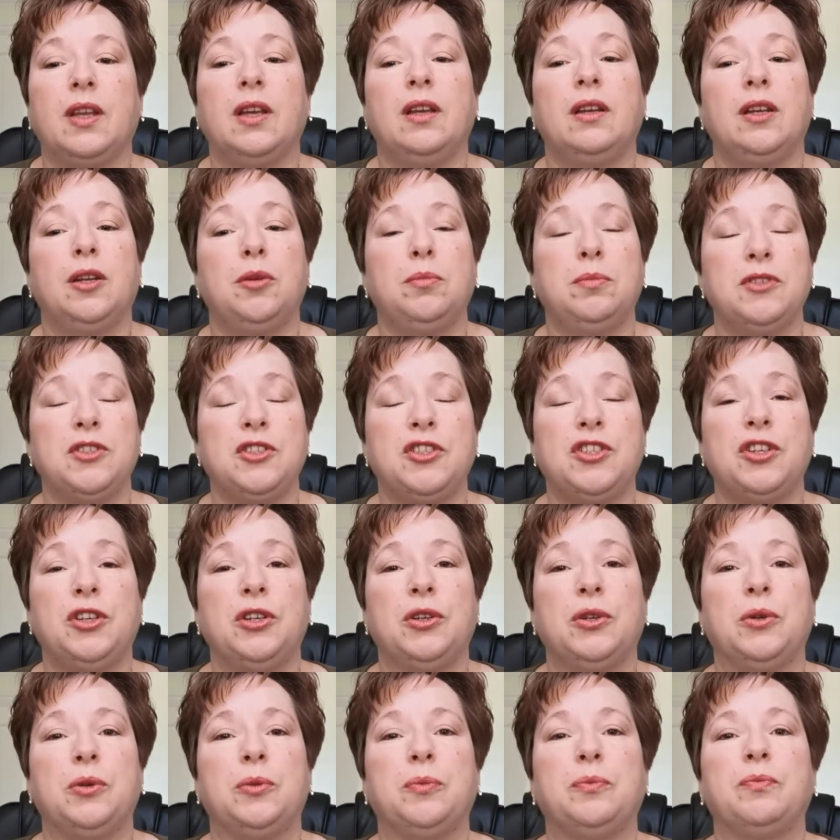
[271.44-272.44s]
Number
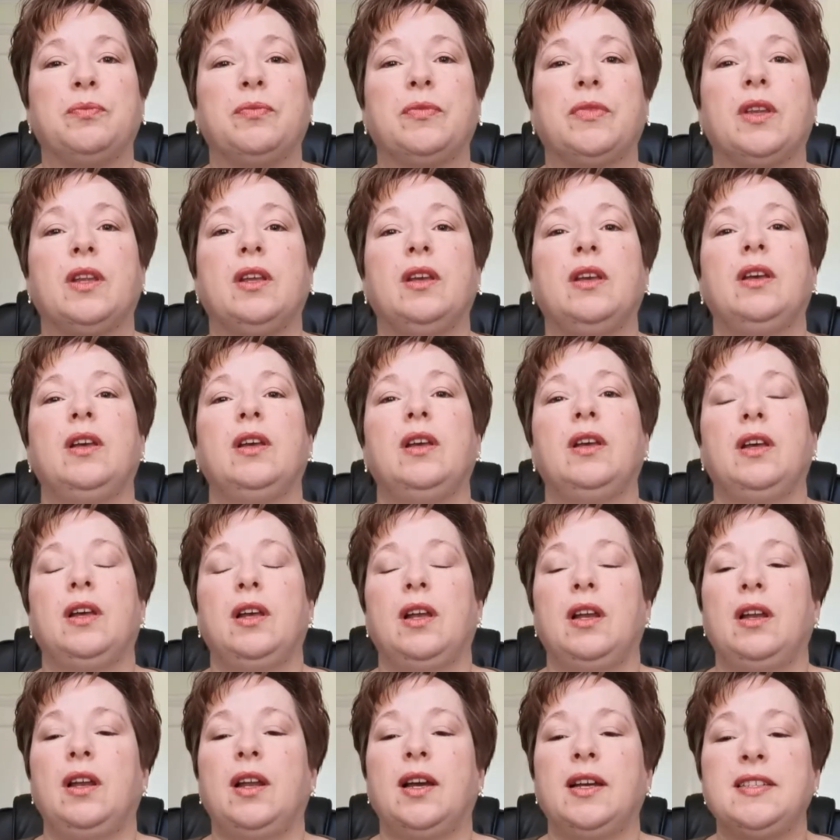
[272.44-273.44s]
2,
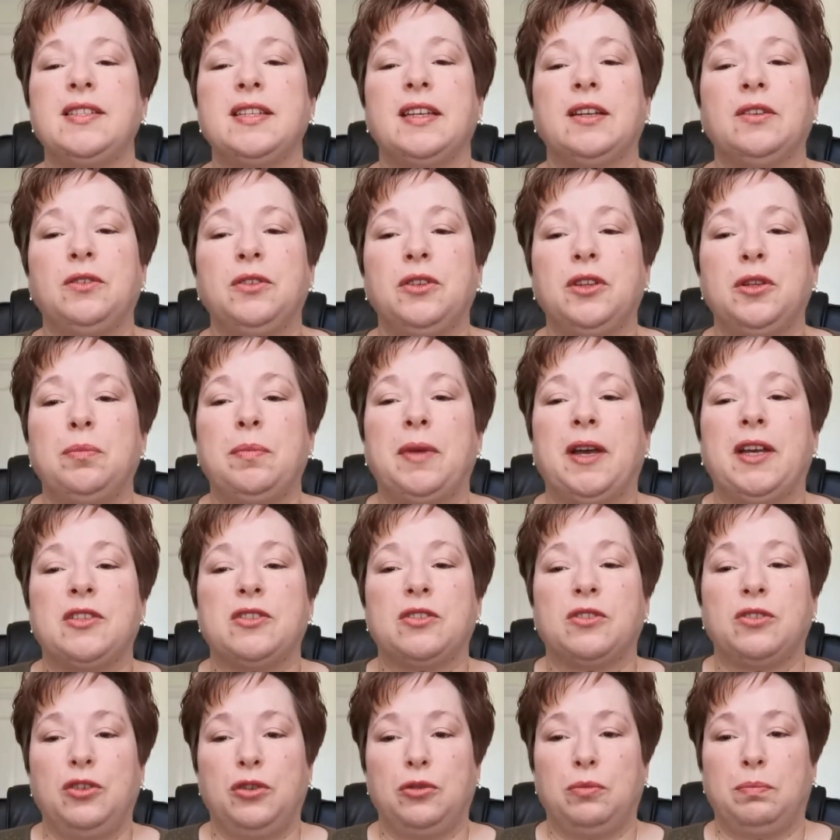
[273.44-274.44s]
lie down on the bed
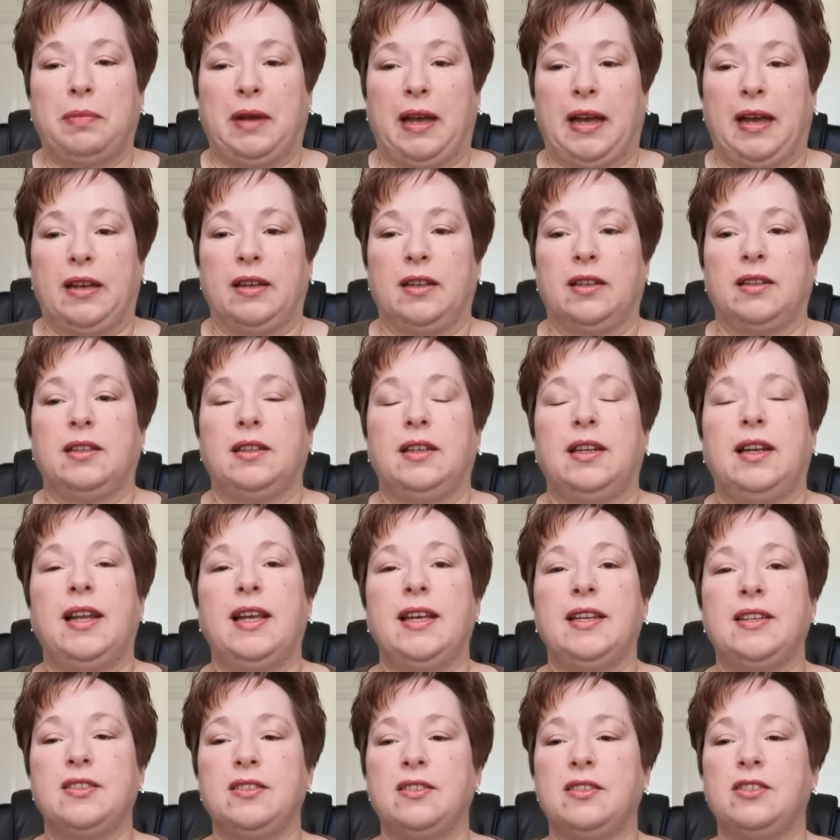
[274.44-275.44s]
on your back,
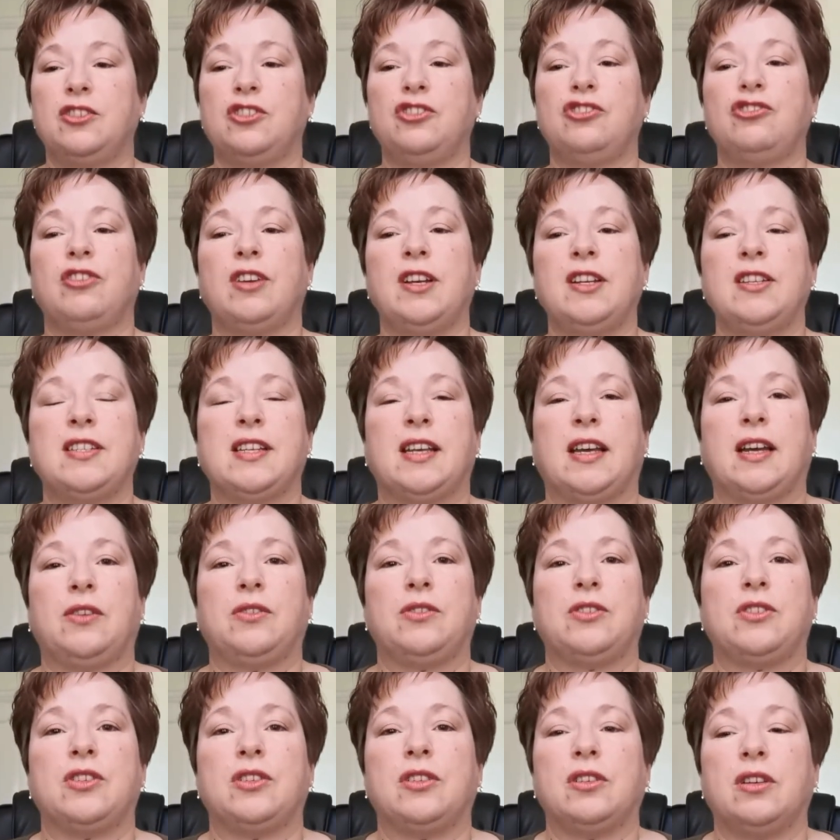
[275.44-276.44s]
legs straight
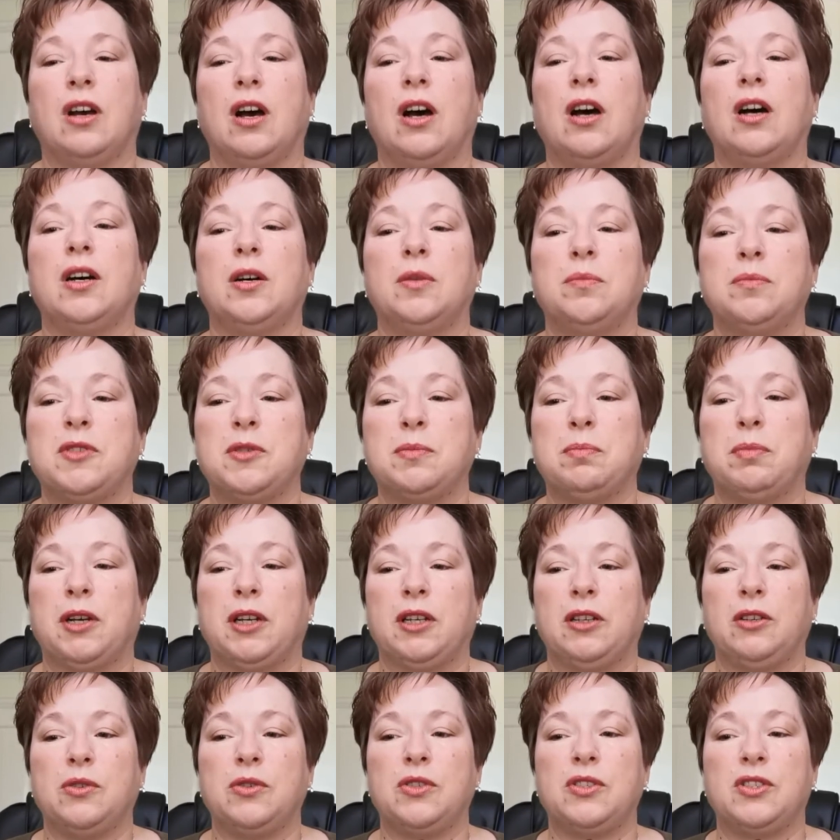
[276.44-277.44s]
out, arms by
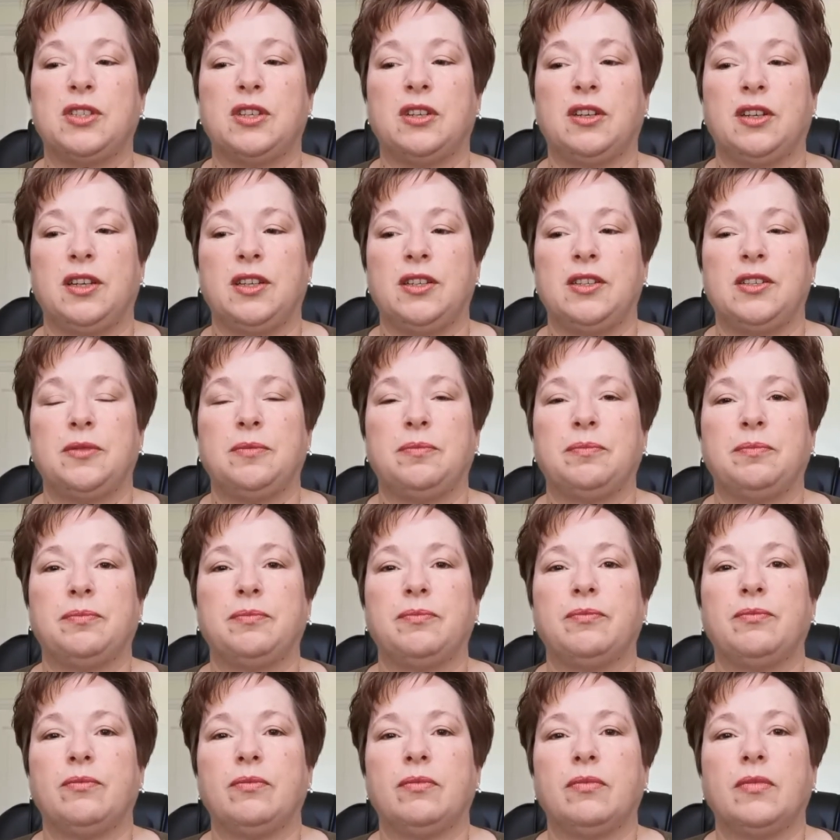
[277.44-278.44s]
your side.
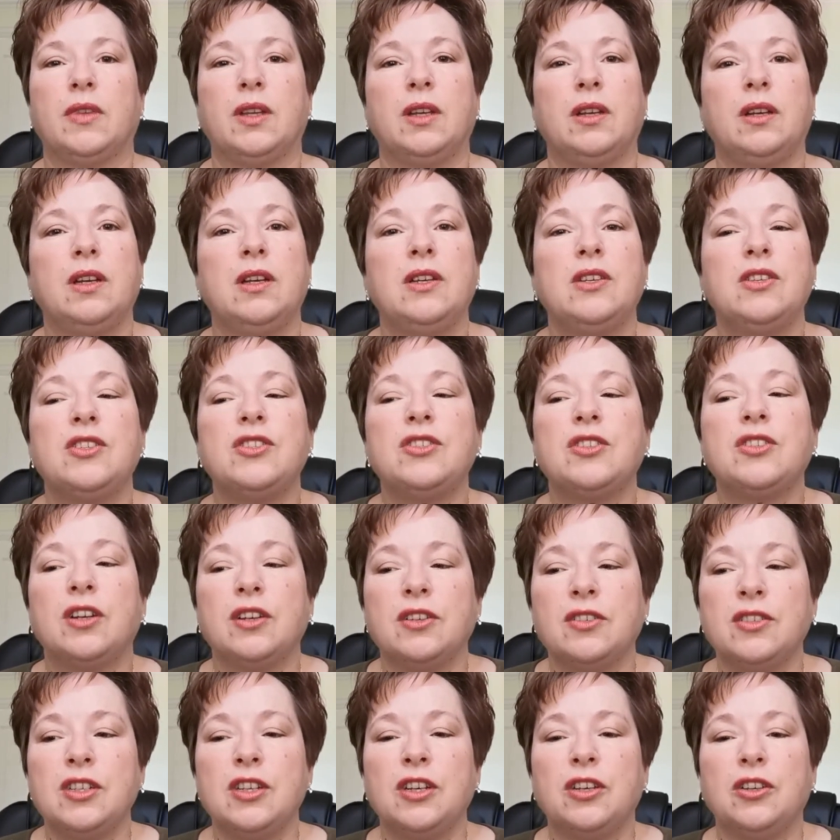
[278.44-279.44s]

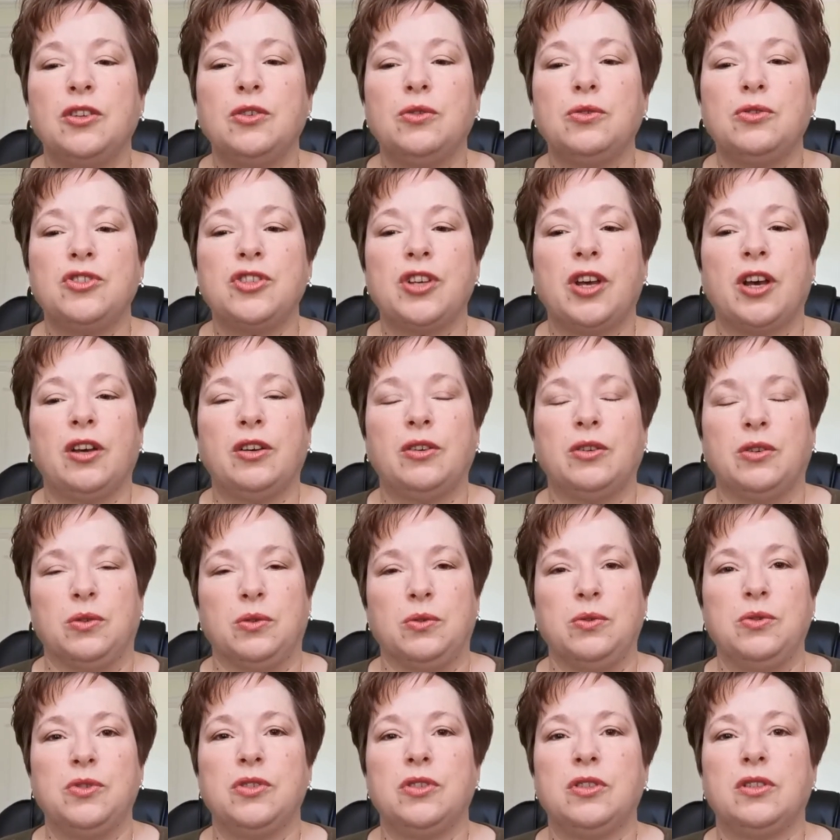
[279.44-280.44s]
Starting at your
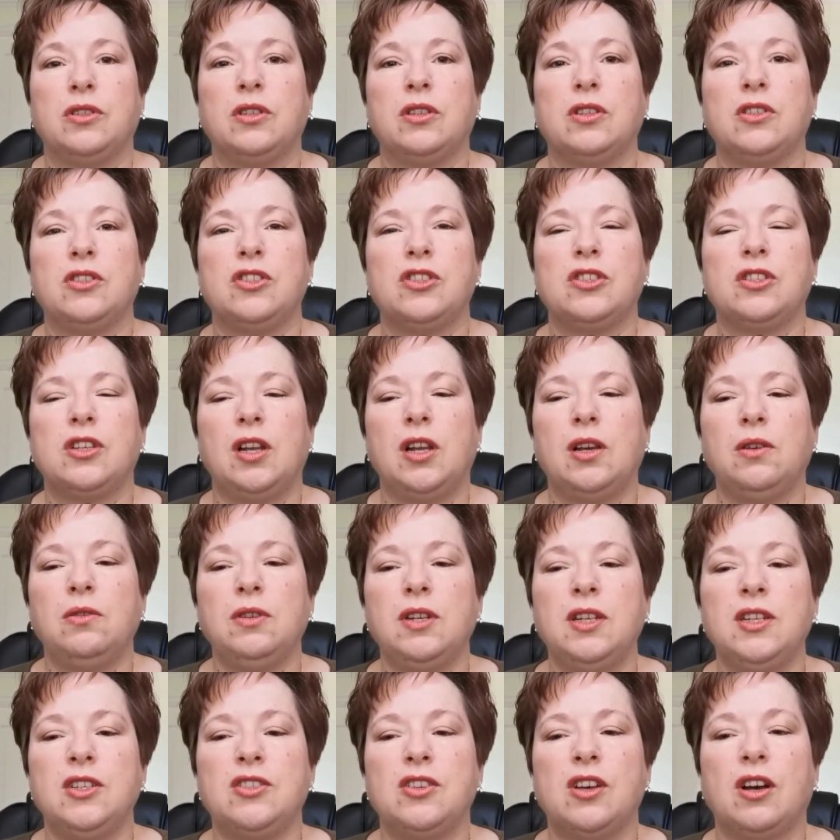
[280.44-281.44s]
toes,
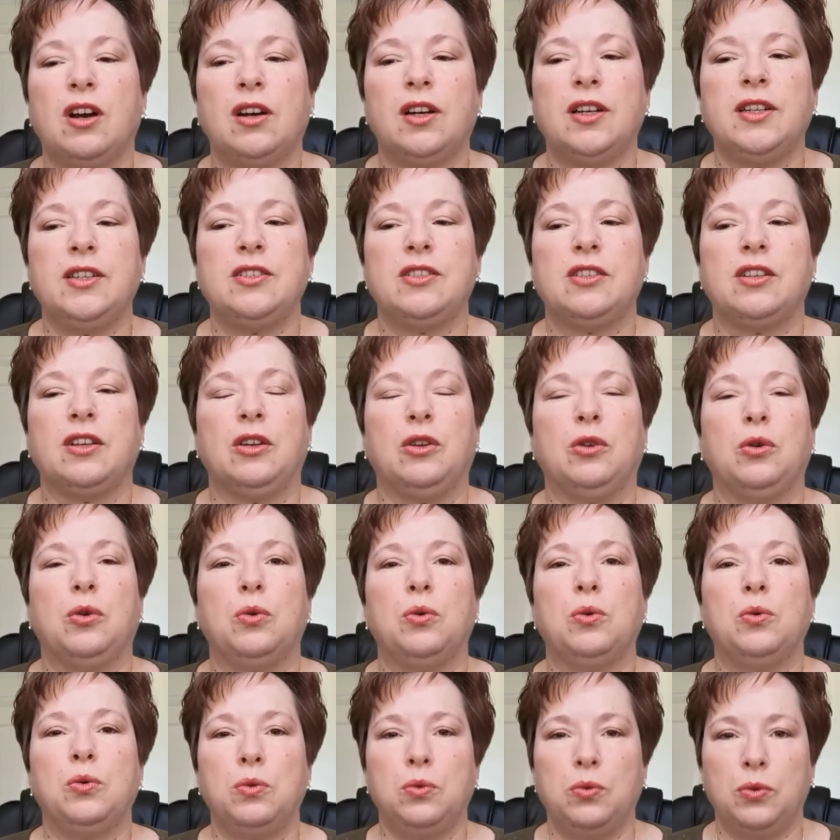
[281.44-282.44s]
slowly tighten
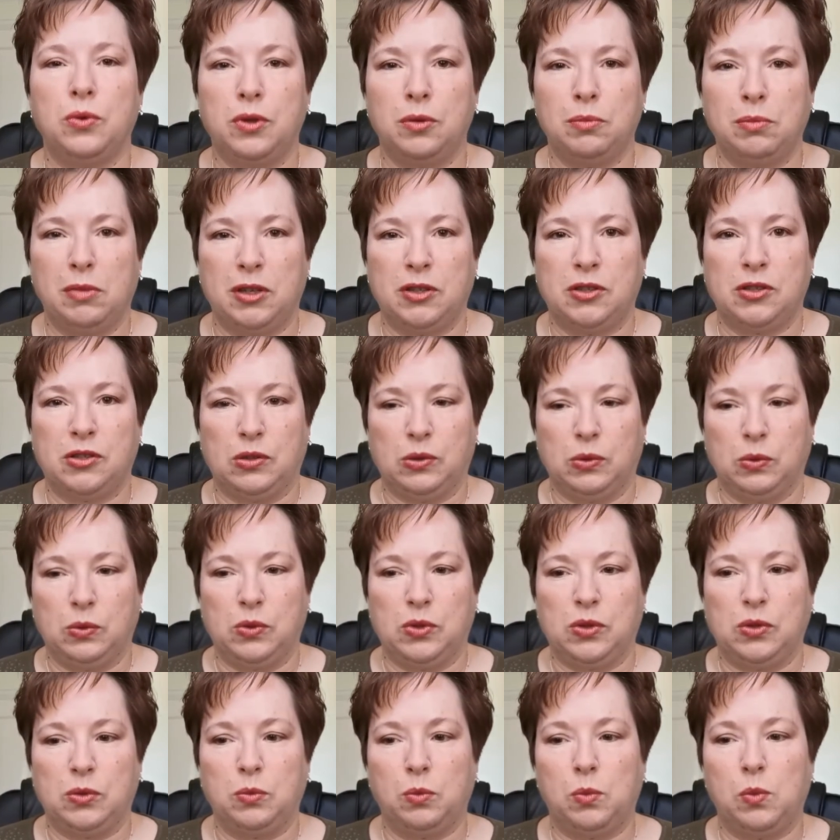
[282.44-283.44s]
all the
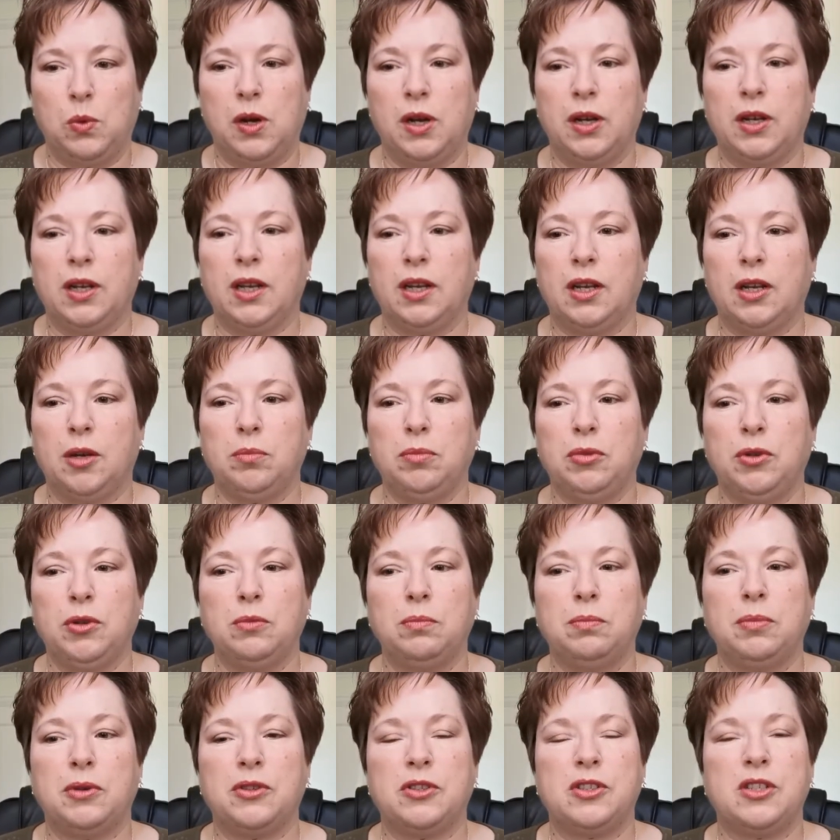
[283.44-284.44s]
muscles, working up your
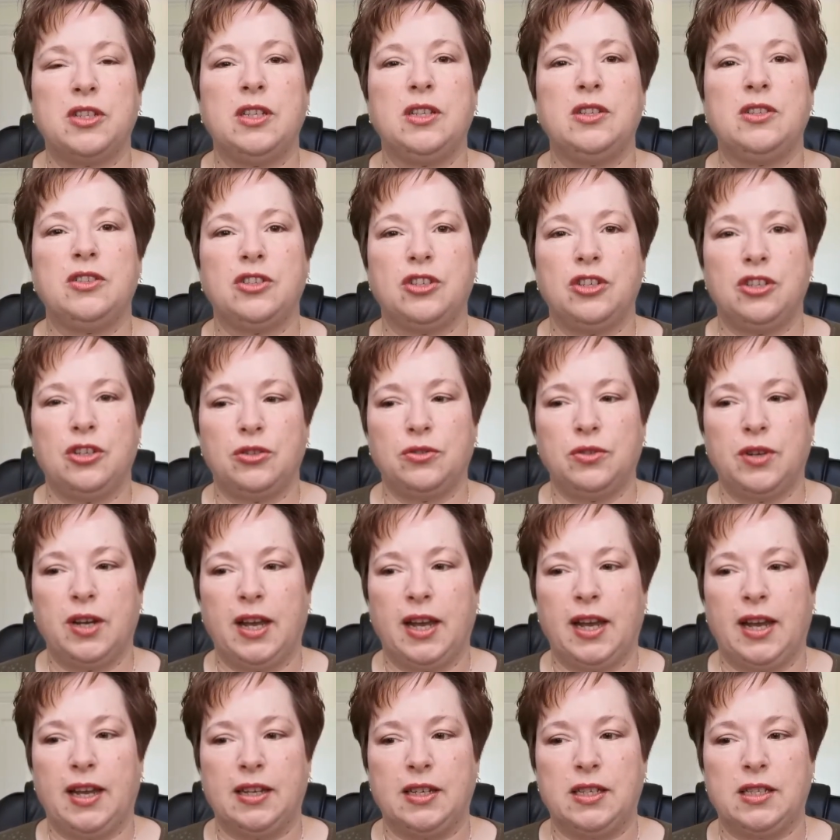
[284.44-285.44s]
body to your
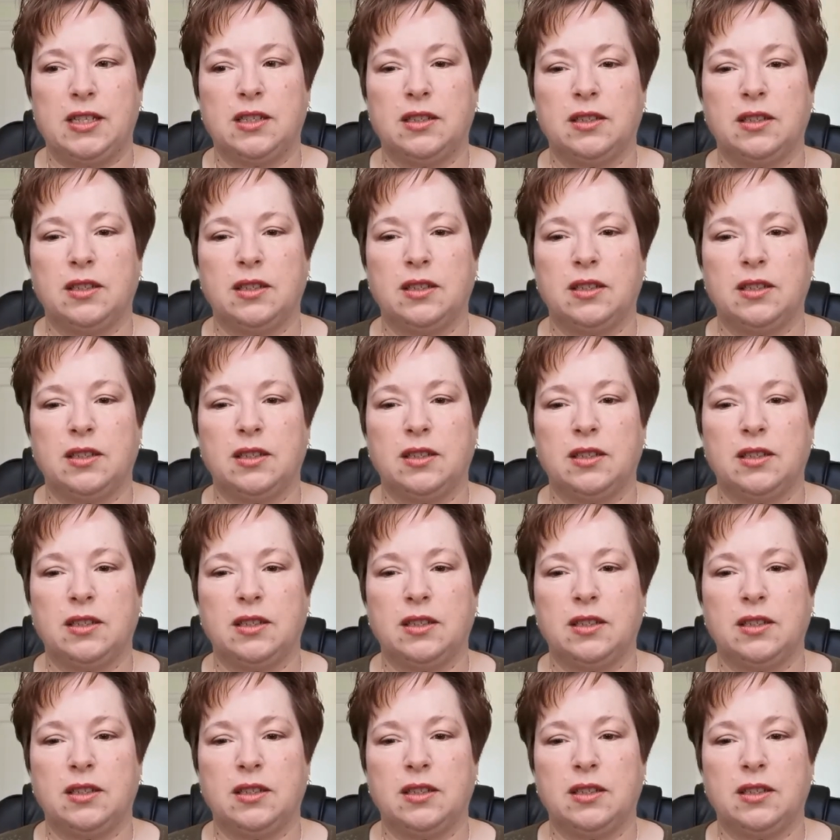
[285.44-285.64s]
head.